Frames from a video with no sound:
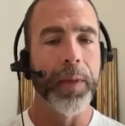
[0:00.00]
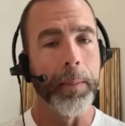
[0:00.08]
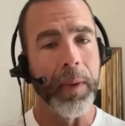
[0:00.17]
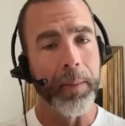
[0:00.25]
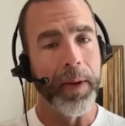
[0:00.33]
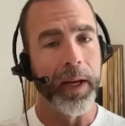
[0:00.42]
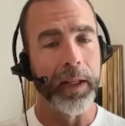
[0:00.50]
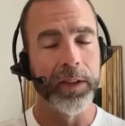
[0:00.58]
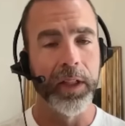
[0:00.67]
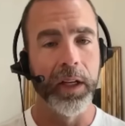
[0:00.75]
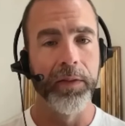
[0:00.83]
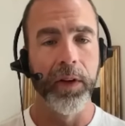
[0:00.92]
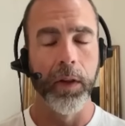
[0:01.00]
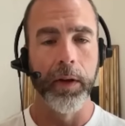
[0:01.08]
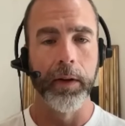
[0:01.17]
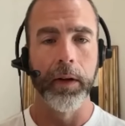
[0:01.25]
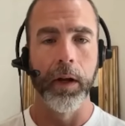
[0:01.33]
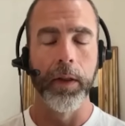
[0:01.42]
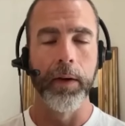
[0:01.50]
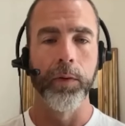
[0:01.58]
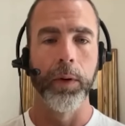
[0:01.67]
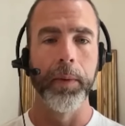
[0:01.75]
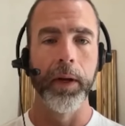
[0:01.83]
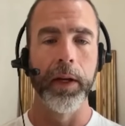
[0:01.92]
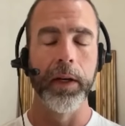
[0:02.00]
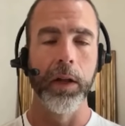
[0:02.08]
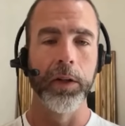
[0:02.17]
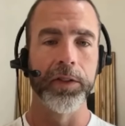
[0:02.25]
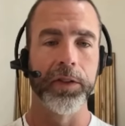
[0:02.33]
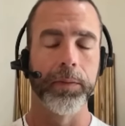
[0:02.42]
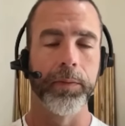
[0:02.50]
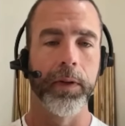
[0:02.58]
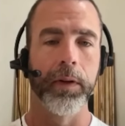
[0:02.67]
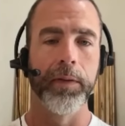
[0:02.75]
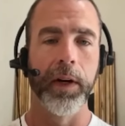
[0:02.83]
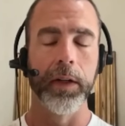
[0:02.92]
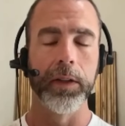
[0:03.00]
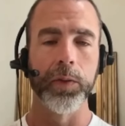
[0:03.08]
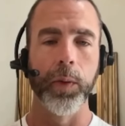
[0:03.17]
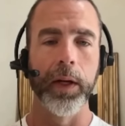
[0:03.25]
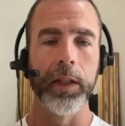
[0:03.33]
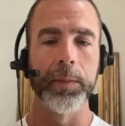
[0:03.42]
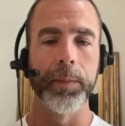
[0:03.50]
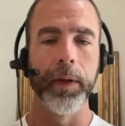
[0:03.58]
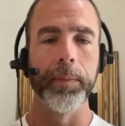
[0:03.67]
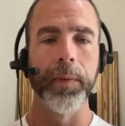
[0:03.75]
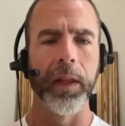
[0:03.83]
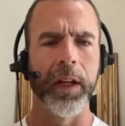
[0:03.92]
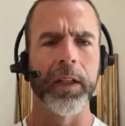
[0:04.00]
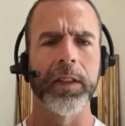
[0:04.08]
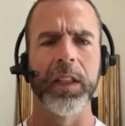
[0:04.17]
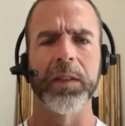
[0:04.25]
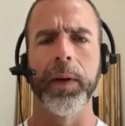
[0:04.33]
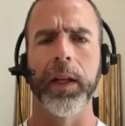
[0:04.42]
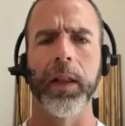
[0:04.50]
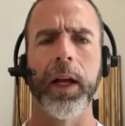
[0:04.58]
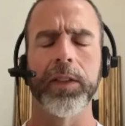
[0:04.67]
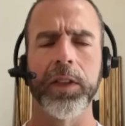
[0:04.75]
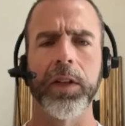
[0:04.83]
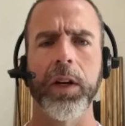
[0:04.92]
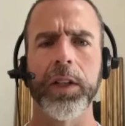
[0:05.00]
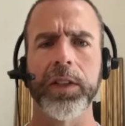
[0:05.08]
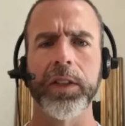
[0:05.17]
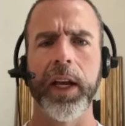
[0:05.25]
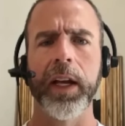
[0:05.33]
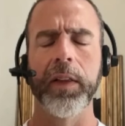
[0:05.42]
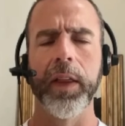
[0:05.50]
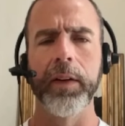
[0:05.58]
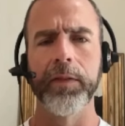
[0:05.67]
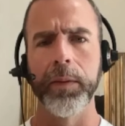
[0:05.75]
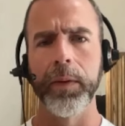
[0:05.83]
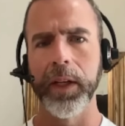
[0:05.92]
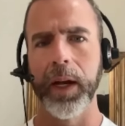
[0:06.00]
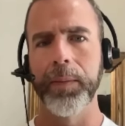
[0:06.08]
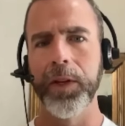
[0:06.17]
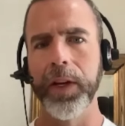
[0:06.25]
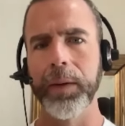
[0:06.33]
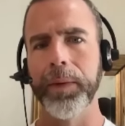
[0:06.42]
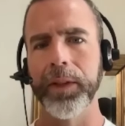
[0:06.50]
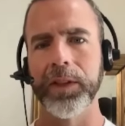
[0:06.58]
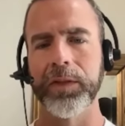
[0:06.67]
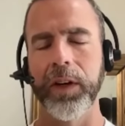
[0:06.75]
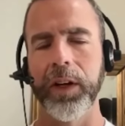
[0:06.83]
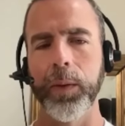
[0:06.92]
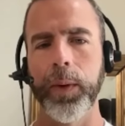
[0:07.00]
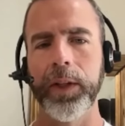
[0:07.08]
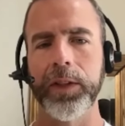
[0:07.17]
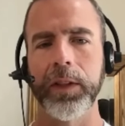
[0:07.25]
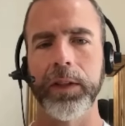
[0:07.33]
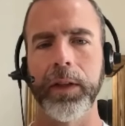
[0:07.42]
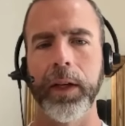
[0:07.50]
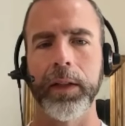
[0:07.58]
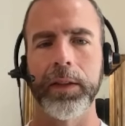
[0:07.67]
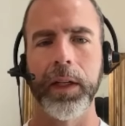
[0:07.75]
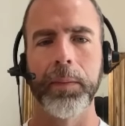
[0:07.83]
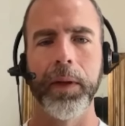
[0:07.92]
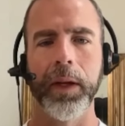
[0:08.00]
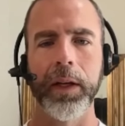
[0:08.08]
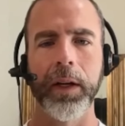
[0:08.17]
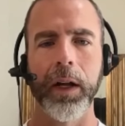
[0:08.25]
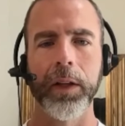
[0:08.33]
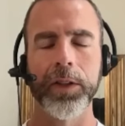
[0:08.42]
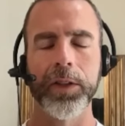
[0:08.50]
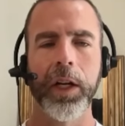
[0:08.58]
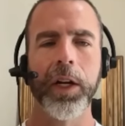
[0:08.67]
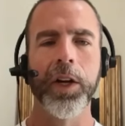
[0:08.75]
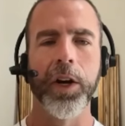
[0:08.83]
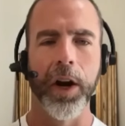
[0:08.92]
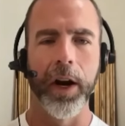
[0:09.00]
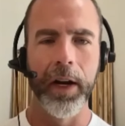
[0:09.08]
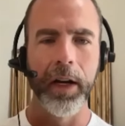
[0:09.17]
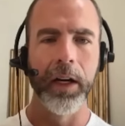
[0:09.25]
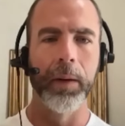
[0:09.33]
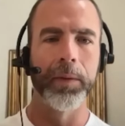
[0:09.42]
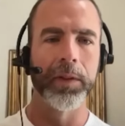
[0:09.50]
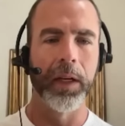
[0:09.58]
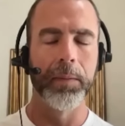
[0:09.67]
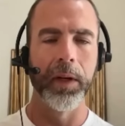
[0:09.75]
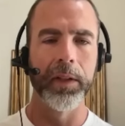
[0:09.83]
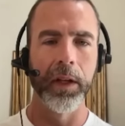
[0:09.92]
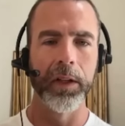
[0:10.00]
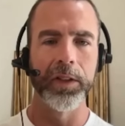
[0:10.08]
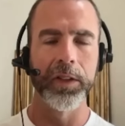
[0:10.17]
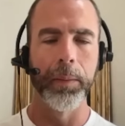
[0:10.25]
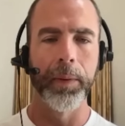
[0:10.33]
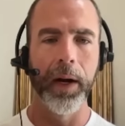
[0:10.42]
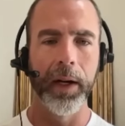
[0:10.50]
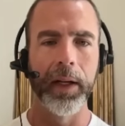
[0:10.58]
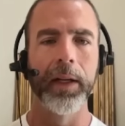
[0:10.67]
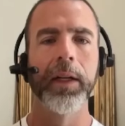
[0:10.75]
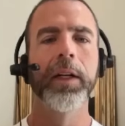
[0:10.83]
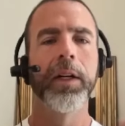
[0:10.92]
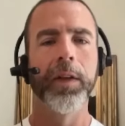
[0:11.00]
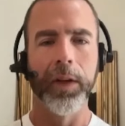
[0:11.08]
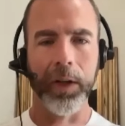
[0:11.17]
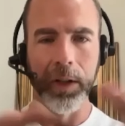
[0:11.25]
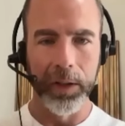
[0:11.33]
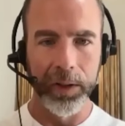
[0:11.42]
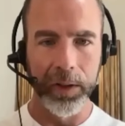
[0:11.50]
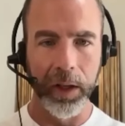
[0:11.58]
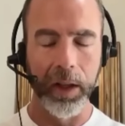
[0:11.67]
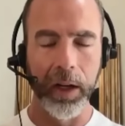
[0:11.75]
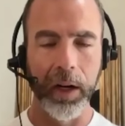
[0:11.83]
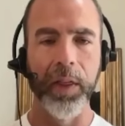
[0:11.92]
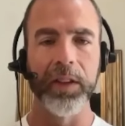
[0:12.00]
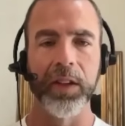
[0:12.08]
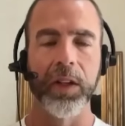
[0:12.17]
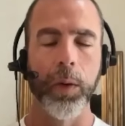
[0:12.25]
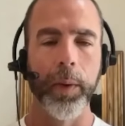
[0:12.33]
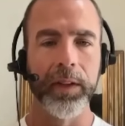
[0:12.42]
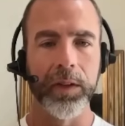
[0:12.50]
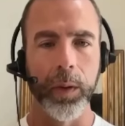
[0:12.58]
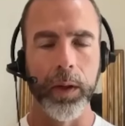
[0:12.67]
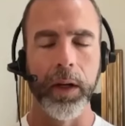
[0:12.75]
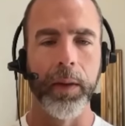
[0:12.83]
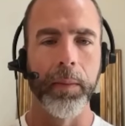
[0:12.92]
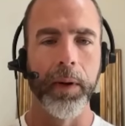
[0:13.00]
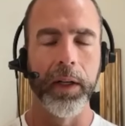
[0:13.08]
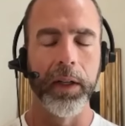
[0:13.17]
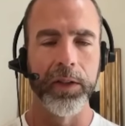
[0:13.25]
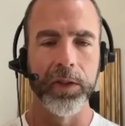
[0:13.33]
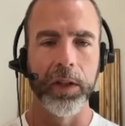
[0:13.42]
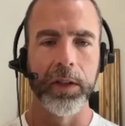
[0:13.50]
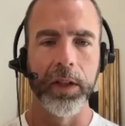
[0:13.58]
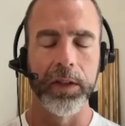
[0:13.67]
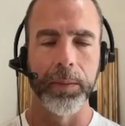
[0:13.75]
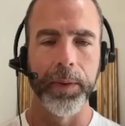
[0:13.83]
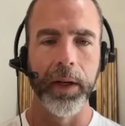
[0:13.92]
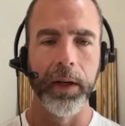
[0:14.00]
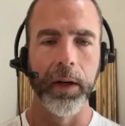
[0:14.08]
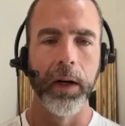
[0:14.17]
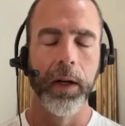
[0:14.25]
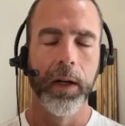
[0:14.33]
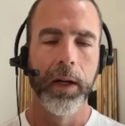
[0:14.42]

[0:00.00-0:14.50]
Maybe it can save you on that $4 million in some various ways. But a lot of times my clients, they don't understand that from the time that you get a business valuation at $10 million, you're not ending up with $10 million in your pocket. There's a lot of things that go into it and the money does start to disappear